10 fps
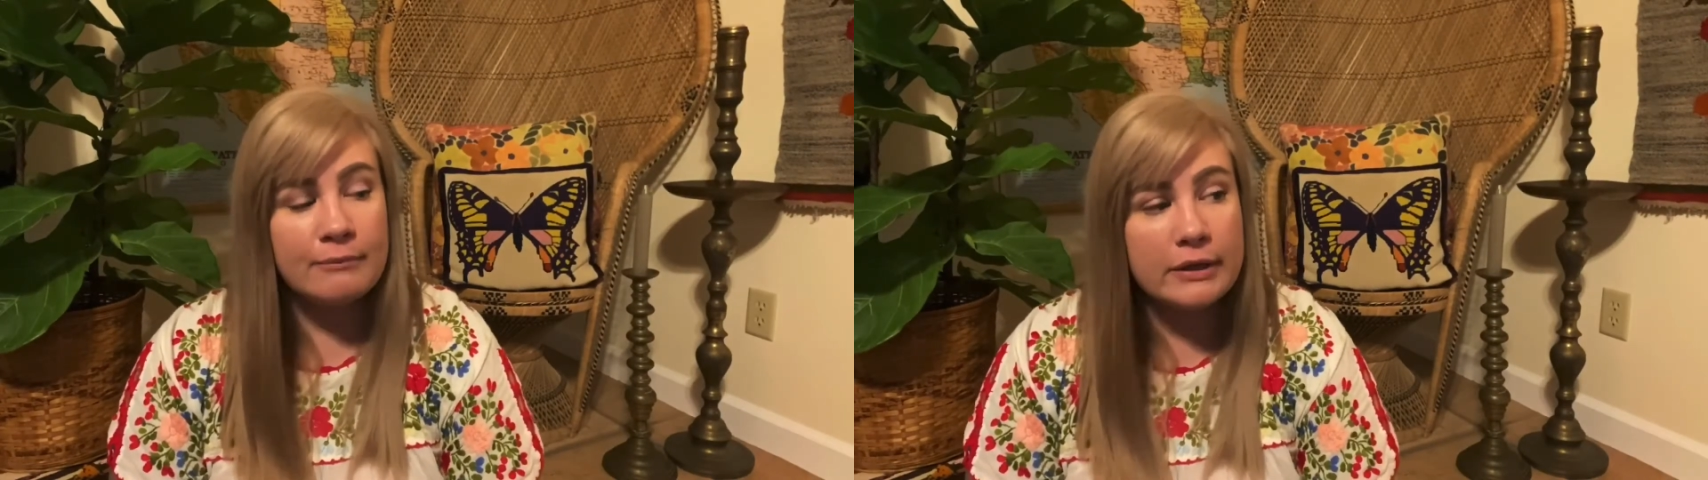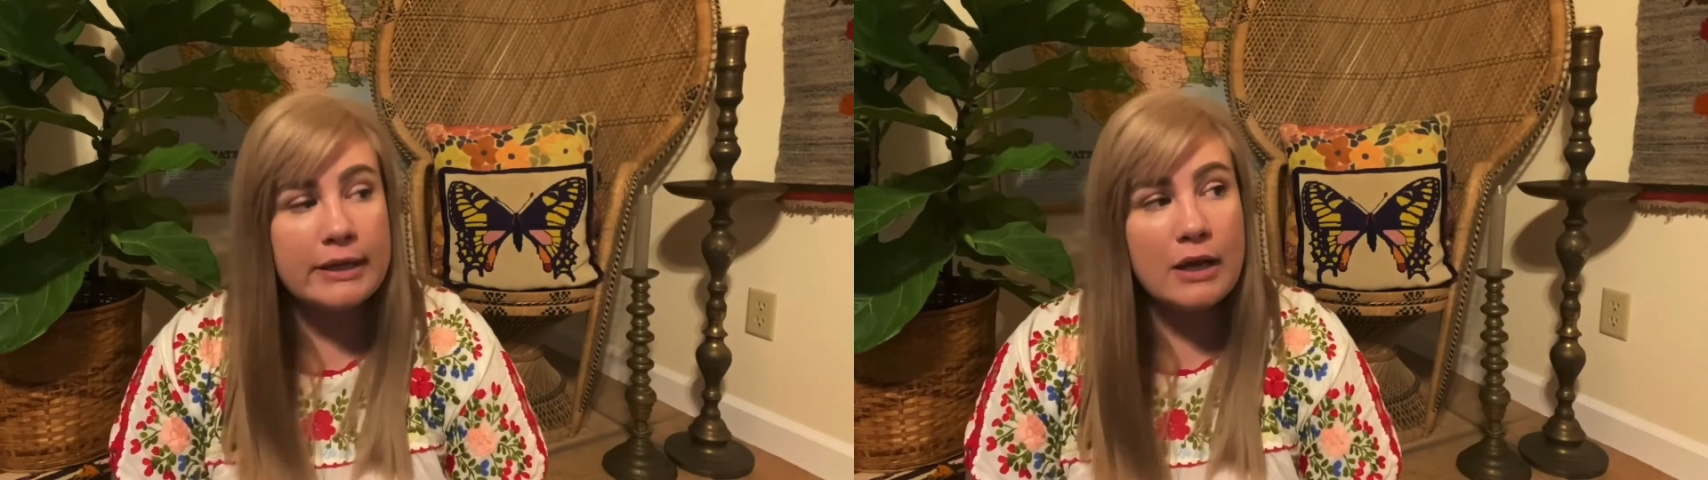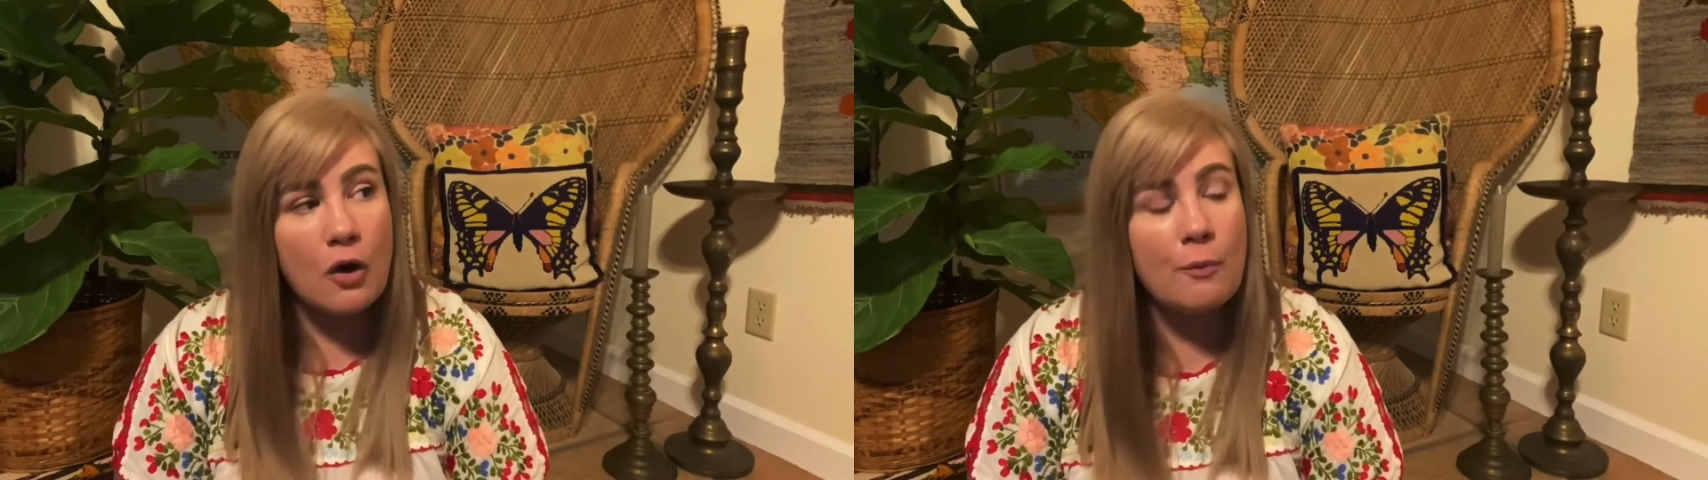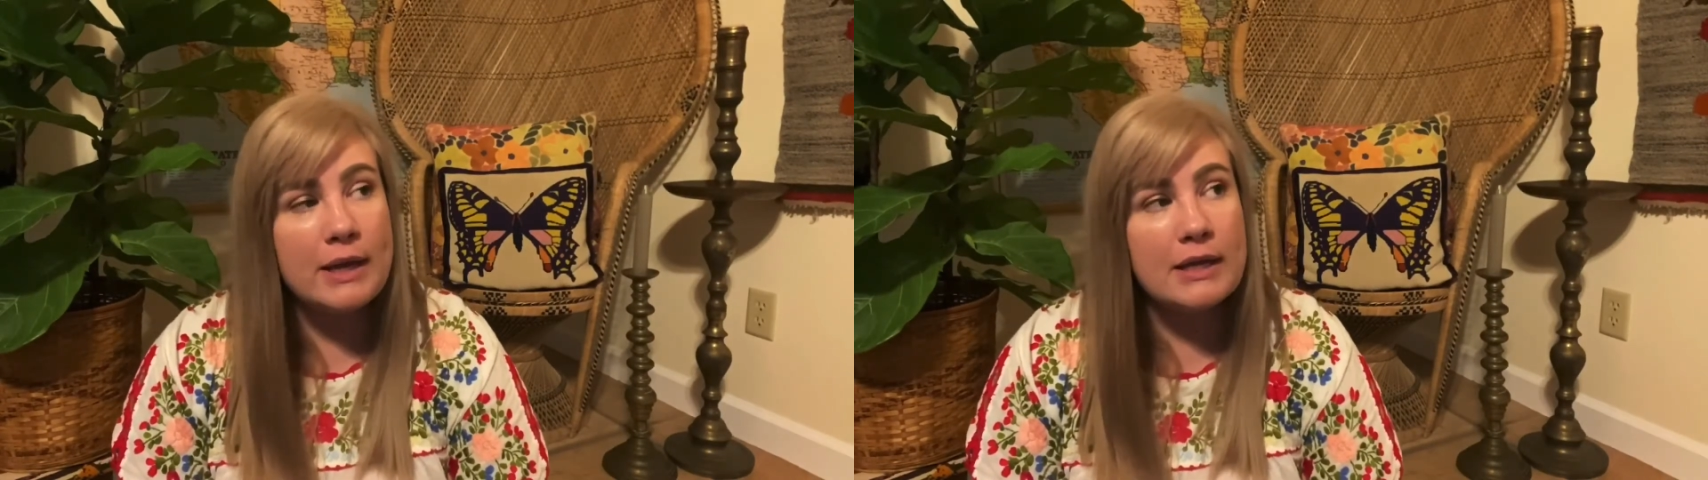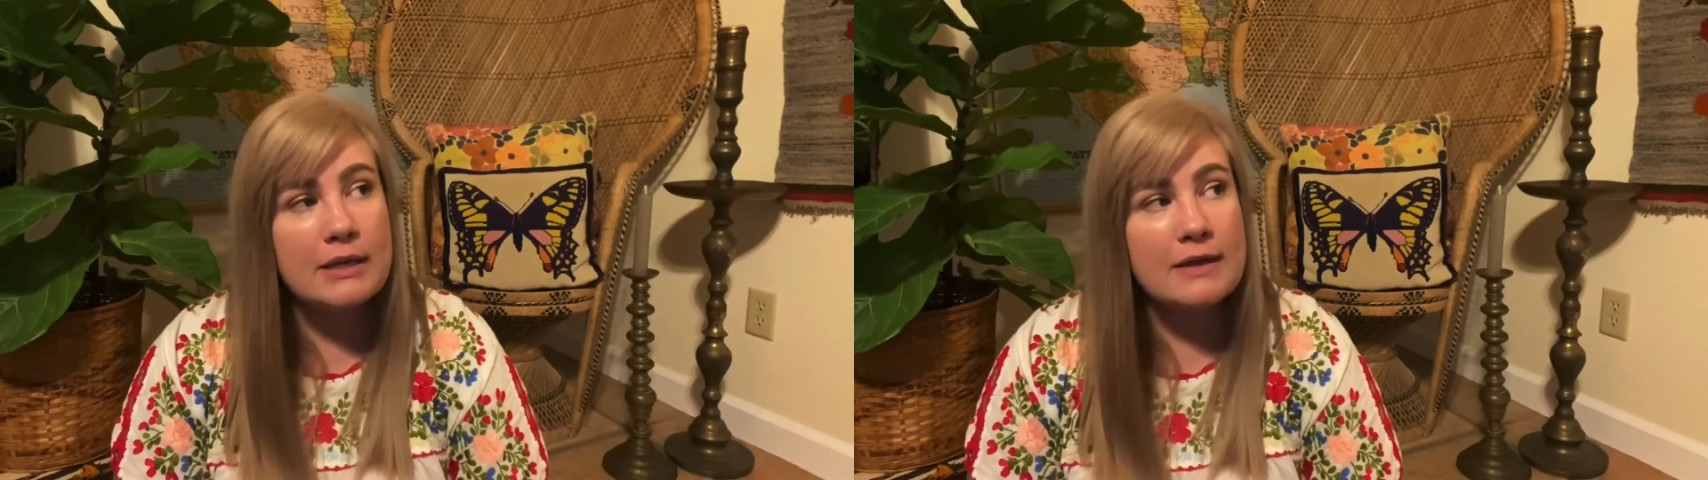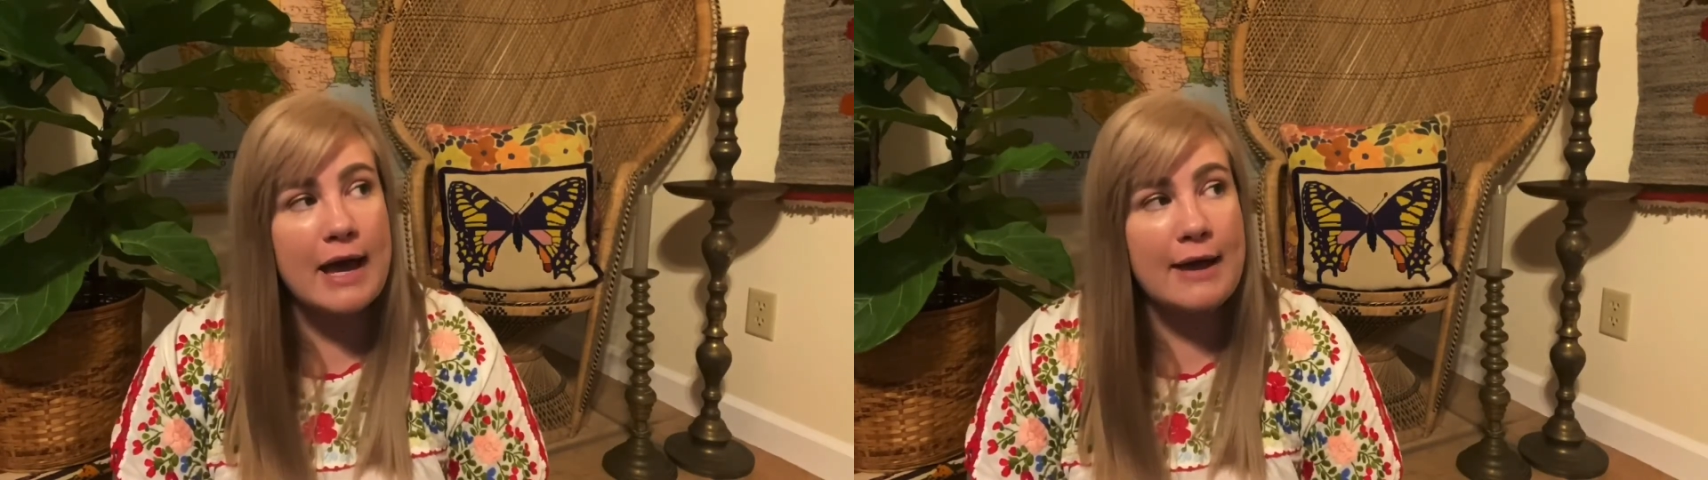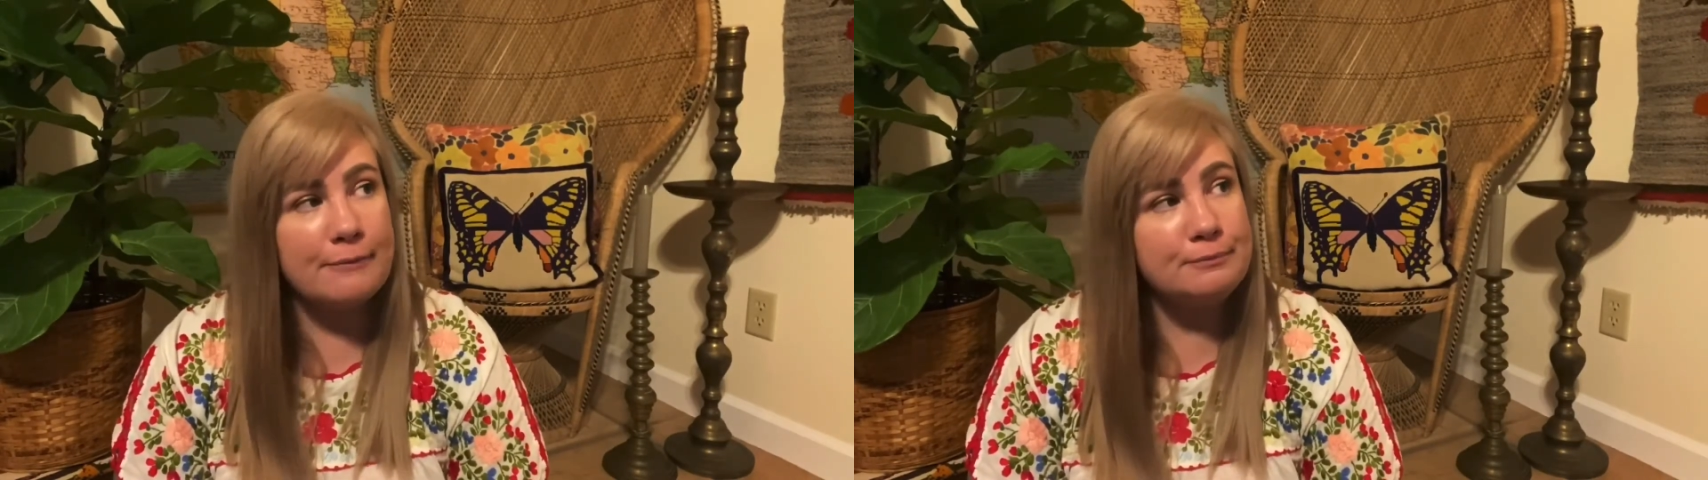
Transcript: really hoping that